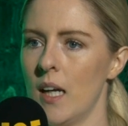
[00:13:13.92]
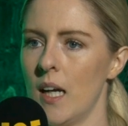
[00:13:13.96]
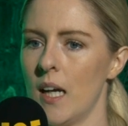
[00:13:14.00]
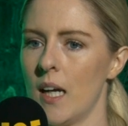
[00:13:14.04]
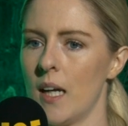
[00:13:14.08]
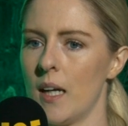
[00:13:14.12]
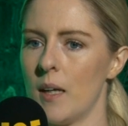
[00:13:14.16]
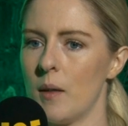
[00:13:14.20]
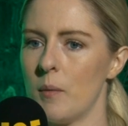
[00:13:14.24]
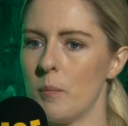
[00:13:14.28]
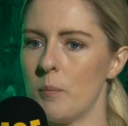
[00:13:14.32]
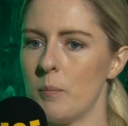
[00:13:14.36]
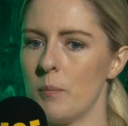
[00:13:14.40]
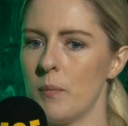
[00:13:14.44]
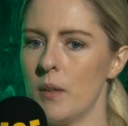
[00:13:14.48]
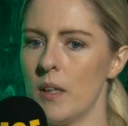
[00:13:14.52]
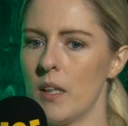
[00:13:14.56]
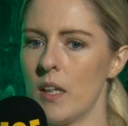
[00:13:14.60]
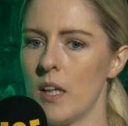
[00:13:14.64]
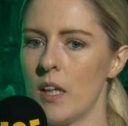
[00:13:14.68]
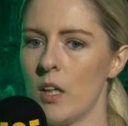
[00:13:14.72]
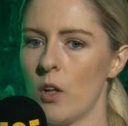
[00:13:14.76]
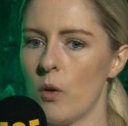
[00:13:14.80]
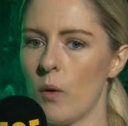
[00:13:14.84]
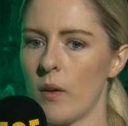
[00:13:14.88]
Um,
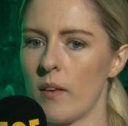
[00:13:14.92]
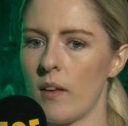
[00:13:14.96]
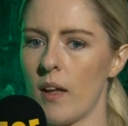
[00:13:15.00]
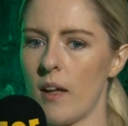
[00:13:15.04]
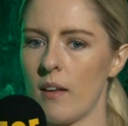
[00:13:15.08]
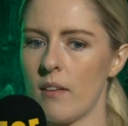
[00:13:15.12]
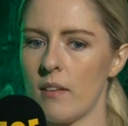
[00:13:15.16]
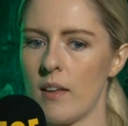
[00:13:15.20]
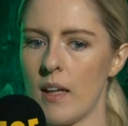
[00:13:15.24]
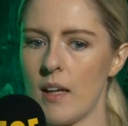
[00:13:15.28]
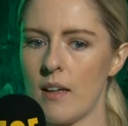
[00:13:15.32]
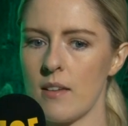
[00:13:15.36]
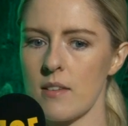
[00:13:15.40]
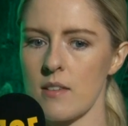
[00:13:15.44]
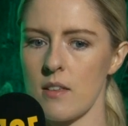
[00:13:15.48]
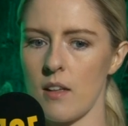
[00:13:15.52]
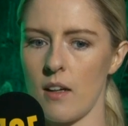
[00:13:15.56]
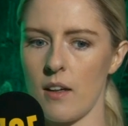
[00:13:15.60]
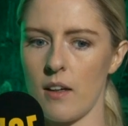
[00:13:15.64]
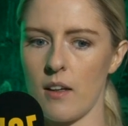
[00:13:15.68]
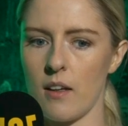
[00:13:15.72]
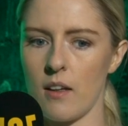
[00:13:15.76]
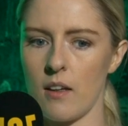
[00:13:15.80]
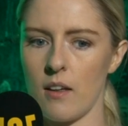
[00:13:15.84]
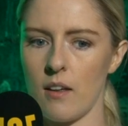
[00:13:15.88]
you know, and, and things
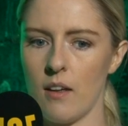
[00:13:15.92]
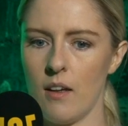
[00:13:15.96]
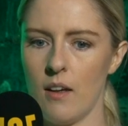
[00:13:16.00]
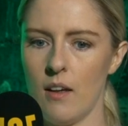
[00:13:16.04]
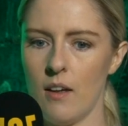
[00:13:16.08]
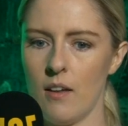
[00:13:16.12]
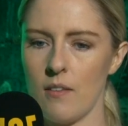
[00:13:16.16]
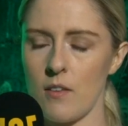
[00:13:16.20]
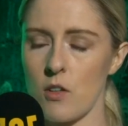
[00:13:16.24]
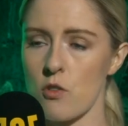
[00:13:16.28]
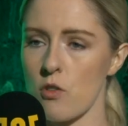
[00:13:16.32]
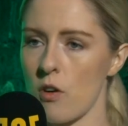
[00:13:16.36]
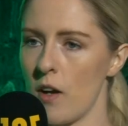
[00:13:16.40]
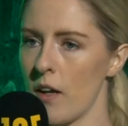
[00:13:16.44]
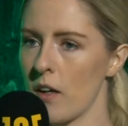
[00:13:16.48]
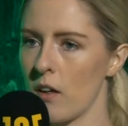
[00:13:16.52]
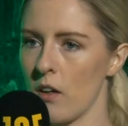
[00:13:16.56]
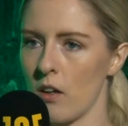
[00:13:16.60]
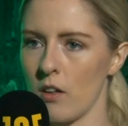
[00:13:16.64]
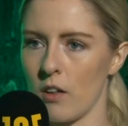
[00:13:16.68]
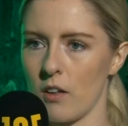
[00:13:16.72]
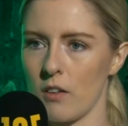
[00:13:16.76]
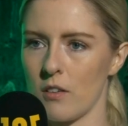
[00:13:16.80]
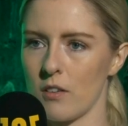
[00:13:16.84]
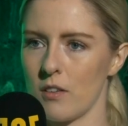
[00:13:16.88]
like the
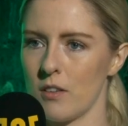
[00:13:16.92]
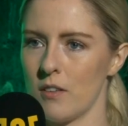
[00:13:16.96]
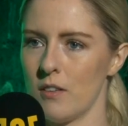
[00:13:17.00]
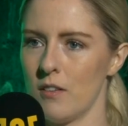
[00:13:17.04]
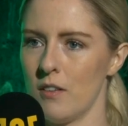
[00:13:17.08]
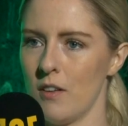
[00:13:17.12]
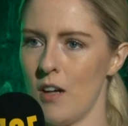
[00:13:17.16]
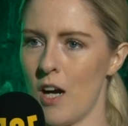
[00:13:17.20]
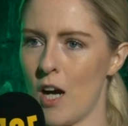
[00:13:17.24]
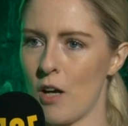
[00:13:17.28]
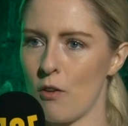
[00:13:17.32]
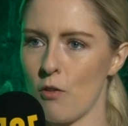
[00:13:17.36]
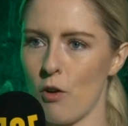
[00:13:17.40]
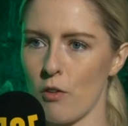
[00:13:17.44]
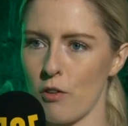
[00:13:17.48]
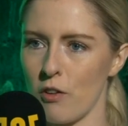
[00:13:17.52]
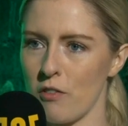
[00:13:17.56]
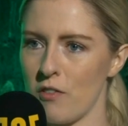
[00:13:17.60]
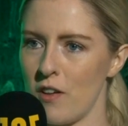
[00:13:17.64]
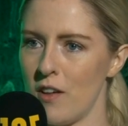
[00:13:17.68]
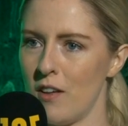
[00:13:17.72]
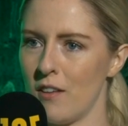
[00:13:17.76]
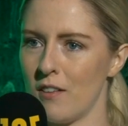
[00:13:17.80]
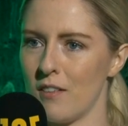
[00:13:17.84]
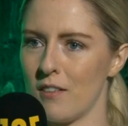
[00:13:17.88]
tricolour, our own
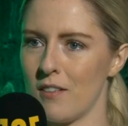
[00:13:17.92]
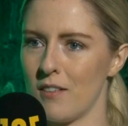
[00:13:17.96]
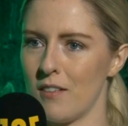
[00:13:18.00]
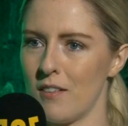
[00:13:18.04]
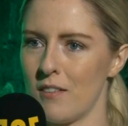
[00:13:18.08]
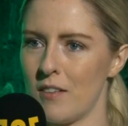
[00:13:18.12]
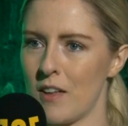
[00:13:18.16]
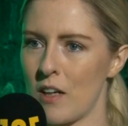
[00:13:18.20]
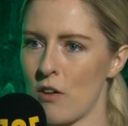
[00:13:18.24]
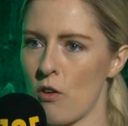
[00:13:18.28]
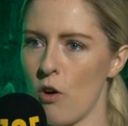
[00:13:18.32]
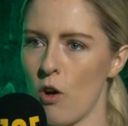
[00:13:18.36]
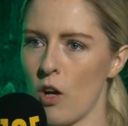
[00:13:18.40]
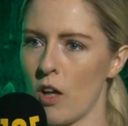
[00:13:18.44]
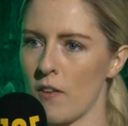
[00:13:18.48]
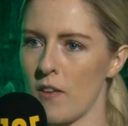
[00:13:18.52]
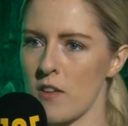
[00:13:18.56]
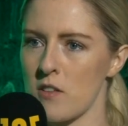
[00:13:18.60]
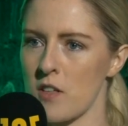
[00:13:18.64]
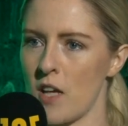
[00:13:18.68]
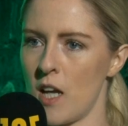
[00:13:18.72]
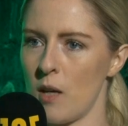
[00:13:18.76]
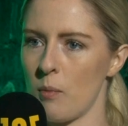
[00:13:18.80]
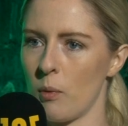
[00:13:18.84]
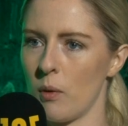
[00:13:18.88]
yeah. they're all on the
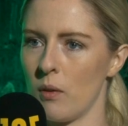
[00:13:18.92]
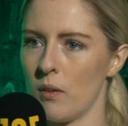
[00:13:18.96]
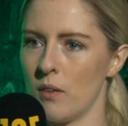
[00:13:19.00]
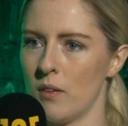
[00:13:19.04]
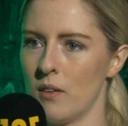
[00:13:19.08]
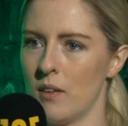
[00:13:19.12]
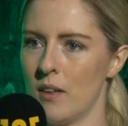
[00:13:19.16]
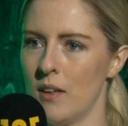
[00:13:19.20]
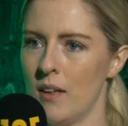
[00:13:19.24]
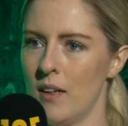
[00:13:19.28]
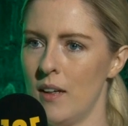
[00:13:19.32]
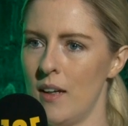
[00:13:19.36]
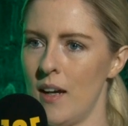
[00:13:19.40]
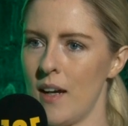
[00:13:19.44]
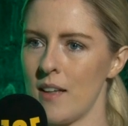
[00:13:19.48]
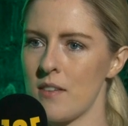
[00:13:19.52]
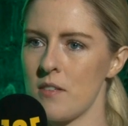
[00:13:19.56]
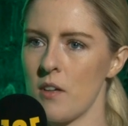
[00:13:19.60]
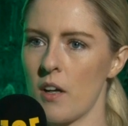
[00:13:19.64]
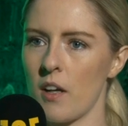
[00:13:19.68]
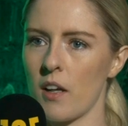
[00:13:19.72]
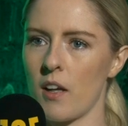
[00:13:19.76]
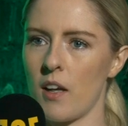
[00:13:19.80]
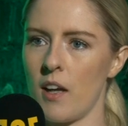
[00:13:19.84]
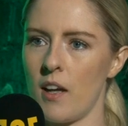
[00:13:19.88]
table. It's
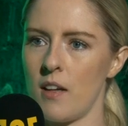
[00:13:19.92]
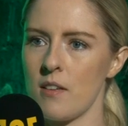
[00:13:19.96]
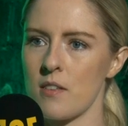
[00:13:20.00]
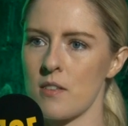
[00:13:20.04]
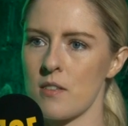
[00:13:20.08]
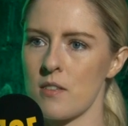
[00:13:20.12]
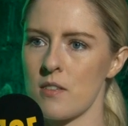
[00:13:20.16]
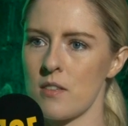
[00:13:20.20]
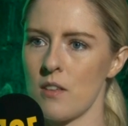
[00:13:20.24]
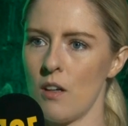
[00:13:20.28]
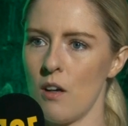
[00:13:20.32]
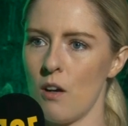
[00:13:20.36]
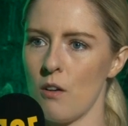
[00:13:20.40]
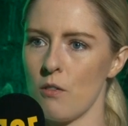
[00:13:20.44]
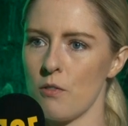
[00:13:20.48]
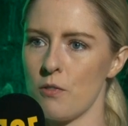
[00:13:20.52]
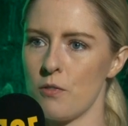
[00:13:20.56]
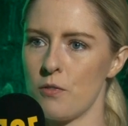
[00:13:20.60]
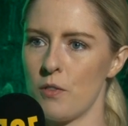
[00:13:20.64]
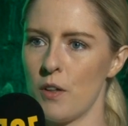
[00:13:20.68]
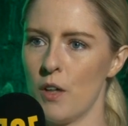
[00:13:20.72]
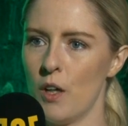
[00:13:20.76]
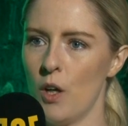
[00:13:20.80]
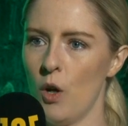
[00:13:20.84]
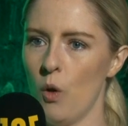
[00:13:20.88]
not a case
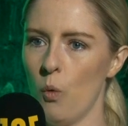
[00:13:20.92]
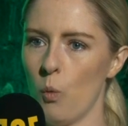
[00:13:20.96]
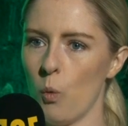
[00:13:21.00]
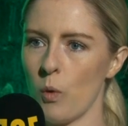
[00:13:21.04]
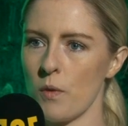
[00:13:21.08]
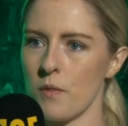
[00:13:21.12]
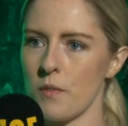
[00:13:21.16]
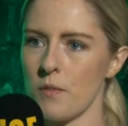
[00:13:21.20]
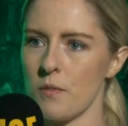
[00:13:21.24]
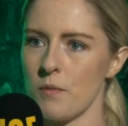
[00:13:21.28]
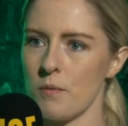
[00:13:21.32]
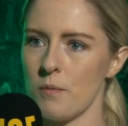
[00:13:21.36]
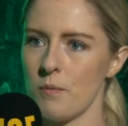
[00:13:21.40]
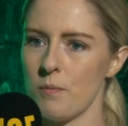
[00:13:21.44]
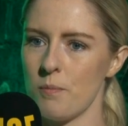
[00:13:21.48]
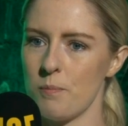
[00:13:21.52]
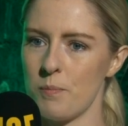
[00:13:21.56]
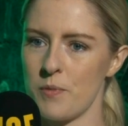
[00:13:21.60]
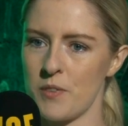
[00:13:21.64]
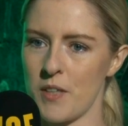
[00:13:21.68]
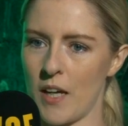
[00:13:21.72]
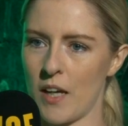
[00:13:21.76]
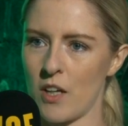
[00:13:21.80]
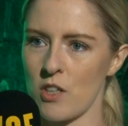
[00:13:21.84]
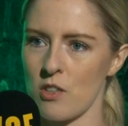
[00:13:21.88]
of one
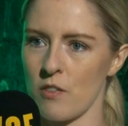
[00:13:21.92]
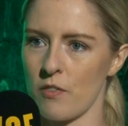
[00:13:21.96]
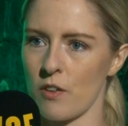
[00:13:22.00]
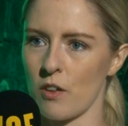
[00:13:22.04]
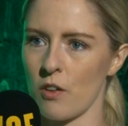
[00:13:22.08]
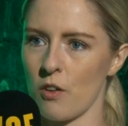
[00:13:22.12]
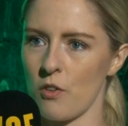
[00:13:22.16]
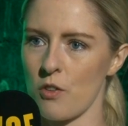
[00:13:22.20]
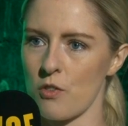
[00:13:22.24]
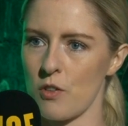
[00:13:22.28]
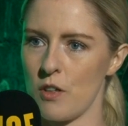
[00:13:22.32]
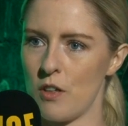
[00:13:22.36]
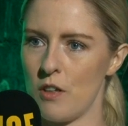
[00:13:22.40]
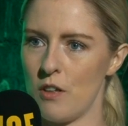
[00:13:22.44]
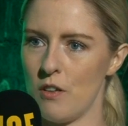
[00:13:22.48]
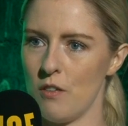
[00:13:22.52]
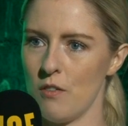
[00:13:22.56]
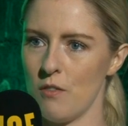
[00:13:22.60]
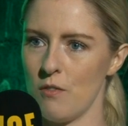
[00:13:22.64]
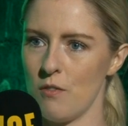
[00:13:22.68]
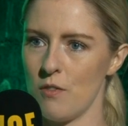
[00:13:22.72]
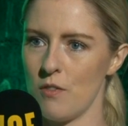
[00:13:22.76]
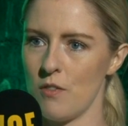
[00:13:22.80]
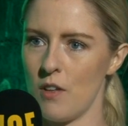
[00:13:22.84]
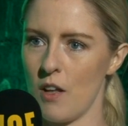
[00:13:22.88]
section of the country,
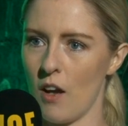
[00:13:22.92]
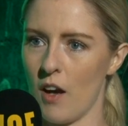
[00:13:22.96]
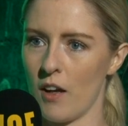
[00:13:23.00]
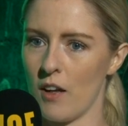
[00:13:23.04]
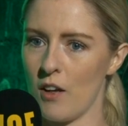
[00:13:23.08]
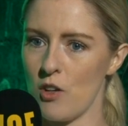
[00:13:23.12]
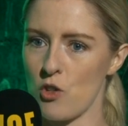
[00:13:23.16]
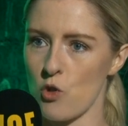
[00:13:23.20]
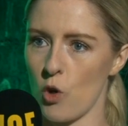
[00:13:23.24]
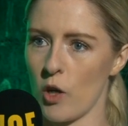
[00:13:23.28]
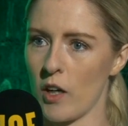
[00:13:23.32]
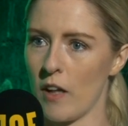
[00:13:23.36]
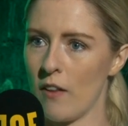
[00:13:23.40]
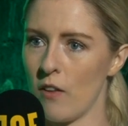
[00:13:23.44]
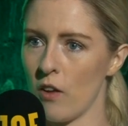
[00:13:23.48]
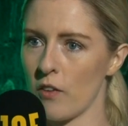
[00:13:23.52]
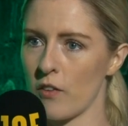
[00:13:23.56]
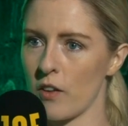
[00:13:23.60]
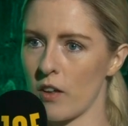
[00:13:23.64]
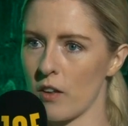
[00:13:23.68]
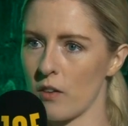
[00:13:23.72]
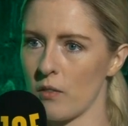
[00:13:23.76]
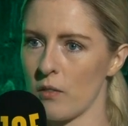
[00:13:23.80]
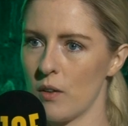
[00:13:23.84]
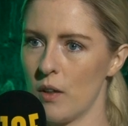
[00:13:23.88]
the island joining the
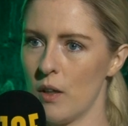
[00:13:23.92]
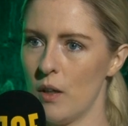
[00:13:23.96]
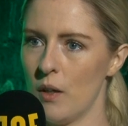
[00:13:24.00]
other. Yeah,